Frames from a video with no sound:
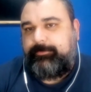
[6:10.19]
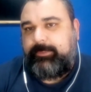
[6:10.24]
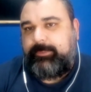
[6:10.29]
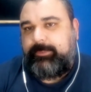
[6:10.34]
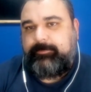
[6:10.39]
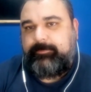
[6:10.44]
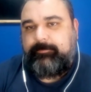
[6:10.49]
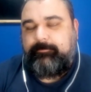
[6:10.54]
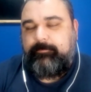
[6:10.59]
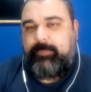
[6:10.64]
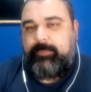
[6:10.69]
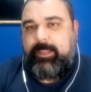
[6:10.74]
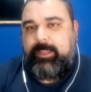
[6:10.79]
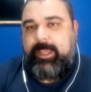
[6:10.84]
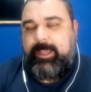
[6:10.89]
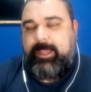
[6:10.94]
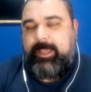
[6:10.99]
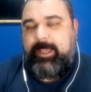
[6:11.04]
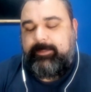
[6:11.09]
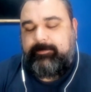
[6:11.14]
that
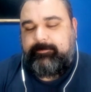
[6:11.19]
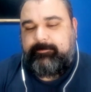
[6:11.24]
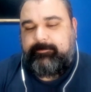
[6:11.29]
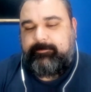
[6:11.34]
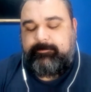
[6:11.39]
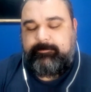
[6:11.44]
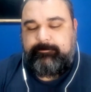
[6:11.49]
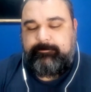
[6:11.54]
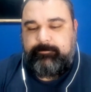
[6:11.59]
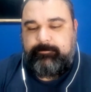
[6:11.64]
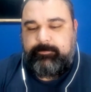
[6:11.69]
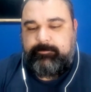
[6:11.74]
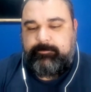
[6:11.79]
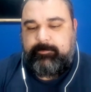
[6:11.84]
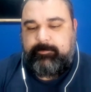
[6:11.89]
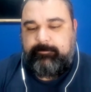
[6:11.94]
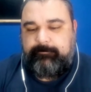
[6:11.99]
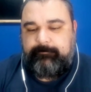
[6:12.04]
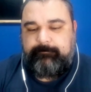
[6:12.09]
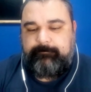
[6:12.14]
has
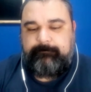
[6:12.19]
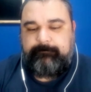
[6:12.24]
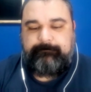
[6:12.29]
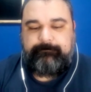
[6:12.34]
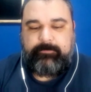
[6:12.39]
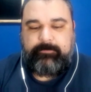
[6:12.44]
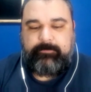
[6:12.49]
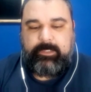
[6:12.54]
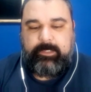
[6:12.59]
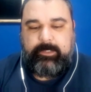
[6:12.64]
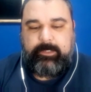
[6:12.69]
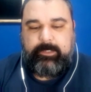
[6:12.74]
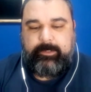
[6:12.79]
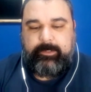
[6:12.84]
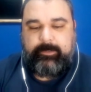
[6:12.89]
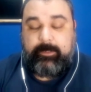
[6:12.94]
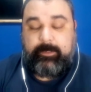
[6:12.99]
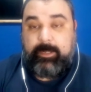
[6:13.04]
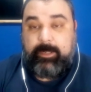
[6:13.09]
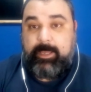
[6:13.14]
some
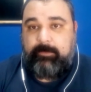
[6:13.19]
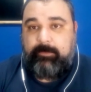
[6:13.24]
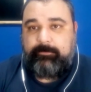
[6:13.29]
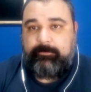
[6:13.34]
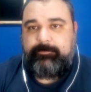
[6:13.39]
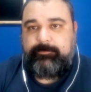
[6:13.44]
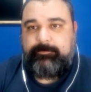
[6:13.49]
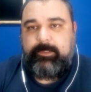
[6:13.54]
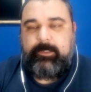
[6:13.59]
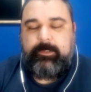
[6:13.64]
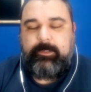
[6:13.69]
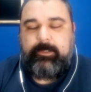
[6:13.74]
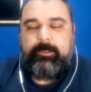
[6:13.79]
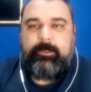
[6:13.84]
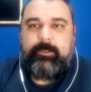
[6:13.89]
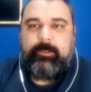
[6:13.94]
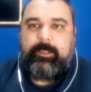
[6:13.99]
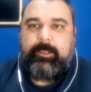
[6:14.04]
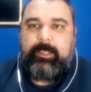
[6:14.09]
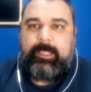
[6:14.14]
clout,
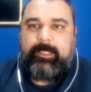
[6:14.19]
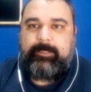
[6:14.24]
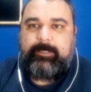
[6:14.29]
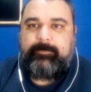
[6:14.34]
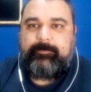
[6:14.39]
and